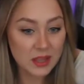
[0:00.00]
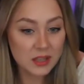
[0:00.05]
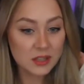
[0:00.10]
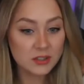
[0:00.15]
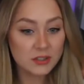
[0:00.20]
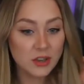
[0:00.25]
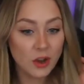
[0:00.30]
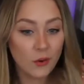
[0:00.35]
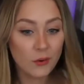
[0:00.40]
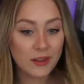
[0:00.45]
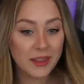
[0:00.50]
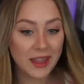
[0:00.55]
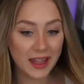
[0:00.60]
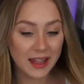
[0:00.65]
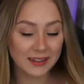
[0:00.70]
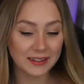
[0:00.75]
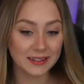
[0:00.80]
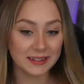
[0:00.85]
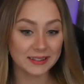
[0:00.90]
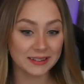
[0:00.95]
Yo,
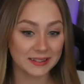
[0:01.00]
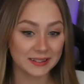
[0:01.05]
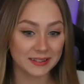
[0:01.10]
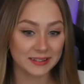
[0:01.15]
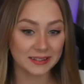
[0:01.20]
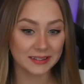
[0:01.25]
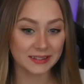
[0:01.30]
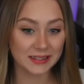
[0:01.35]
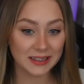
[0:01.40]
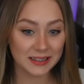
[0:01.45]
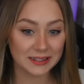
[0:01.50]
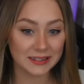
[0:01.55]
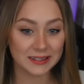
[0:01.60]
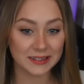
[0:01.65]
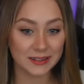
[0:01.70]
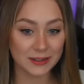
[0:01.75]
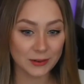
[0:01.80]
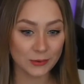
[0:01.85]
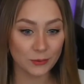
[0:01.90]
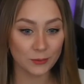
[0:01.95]
Candice, this
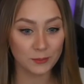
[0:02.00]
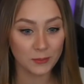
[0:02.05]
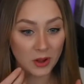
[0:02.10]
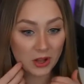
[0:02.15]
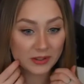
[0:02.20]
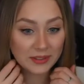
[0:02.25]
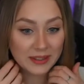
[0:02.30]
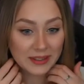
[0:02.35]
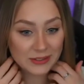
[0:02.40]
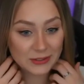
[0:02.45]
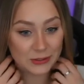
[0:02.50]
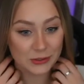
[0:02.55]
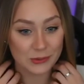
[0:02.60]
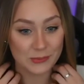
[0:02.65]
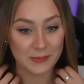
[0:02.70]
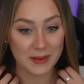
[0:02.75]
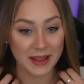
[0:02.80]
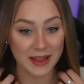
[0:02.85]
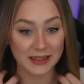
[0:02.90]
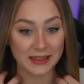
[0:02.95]
new mod that you
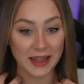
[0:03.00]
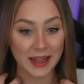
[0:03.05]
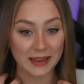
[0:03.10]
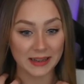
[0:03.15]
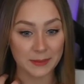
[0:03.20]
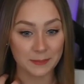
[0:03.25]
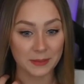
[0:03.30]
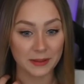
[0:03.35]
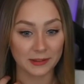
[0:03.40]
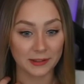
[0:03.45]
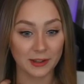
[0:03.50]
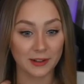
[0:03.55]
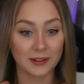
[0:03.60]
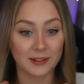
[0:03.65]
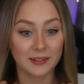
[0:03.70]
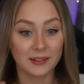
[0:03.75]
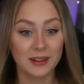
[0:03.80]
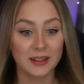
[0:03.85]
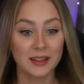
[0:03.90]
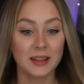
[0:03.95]
made,
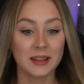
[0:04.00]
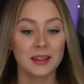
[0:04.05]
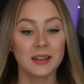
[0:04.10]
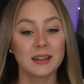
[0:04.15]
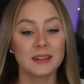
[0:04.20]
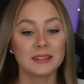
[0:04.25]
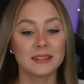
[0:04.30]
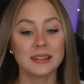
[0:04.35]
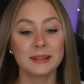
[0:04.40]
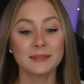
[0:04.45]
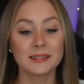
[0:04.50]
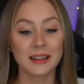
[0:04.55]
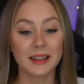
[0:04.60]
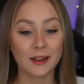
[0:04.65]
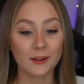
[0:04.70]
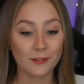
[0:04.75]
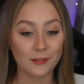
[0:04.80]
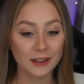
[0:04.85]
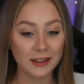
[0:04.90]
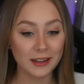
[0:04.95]
LOL, seems like
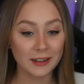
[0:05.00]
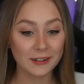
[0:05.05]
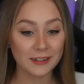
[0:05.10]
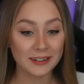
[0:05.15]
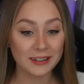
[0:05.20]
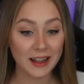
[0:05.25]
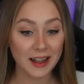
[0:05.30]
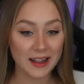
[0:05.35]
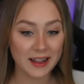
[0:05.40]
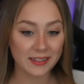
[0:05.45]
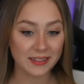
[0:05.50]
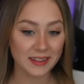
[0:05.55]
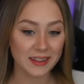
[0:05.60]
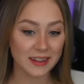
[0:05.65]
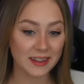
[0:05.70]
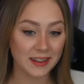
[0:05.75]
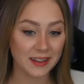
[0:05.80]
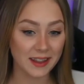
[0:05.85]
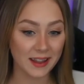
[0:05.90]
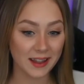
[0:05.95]
a really good guy. I
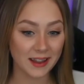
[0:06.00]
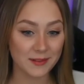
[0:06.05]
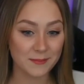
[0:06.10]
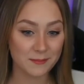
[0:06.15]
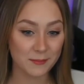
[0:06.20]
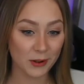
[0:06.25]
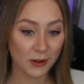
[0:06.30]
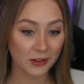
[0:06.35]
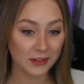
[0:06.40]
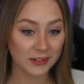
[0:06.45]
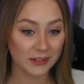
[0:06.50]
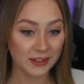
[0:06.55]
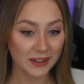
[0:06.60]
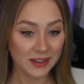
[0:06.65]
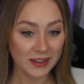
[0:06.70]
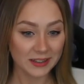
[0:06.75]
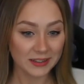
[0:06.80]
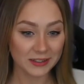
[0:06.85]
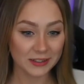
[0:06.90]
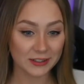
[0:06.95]
think he can mod
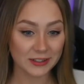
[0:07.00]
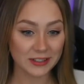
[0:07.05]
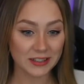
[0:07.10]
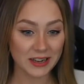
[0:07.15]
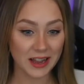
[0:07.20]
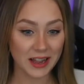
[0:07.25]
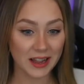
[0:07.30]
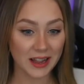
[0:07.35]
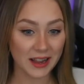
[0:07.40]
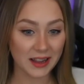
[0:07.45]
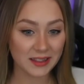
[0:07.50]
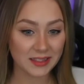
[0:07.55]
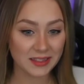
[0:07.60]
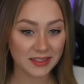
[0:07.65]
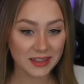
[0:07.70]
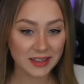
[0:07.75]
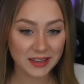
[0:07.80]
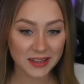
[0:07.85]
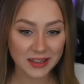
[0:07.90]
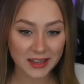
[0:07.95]
the chat. I
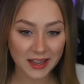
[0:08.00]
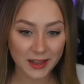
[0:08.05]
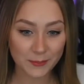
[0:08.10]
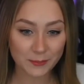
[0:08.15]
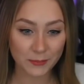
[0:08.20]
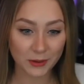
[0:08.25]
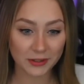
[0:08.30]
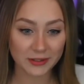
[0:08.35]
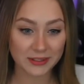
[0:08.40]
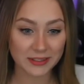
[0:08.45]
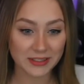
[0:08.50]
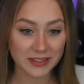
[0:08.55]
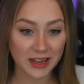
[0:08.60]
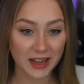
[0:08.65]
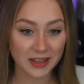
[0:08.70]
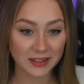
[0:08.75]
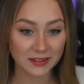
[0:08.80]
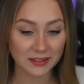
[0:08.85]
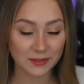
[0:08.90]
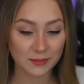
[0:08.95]
think he can mod the
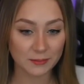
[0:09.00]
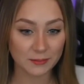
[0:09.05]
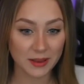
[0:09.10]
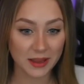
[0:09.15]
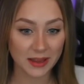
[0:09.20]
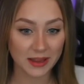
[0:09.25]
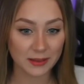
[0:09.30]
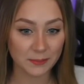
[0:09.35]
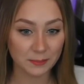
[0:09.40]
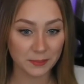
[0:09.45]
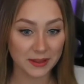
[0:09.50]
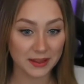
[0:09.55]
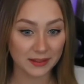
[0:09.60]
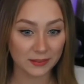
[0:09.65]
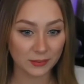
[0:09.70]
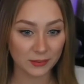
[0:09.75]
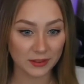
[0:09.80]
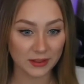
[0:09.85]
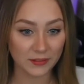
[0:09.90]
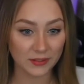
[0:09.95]
chat, make it
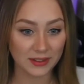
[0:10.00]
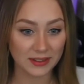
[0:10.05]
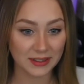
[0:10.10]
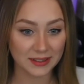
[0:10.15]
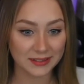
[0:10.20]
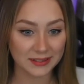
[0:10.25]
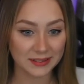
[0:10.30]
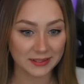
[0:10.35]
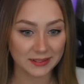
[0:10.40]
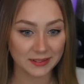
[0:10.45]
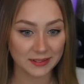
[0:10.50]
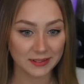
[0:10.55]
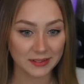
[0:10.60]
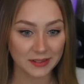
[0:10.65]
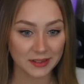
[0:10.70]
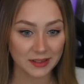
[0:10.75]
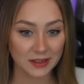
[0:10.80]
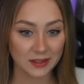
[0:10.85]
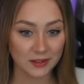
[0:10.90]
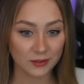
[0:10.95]
peaceful if he doesn't
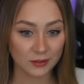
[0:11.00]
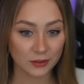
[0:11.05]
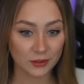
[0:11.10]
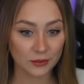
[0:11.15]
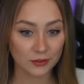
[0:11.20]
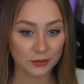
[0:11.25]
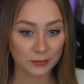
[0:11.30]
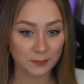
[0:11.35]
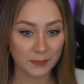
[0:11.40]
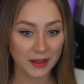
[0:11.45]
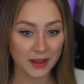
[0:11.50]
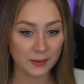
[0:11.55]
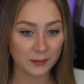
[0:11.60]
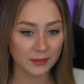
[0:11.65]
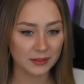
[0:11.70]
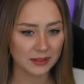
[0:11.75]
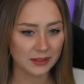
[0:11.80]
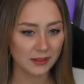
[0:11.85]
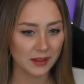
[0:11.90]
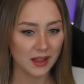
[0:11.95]
just go spam
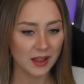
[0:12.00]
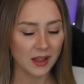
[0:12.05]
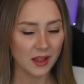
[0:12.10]
with it.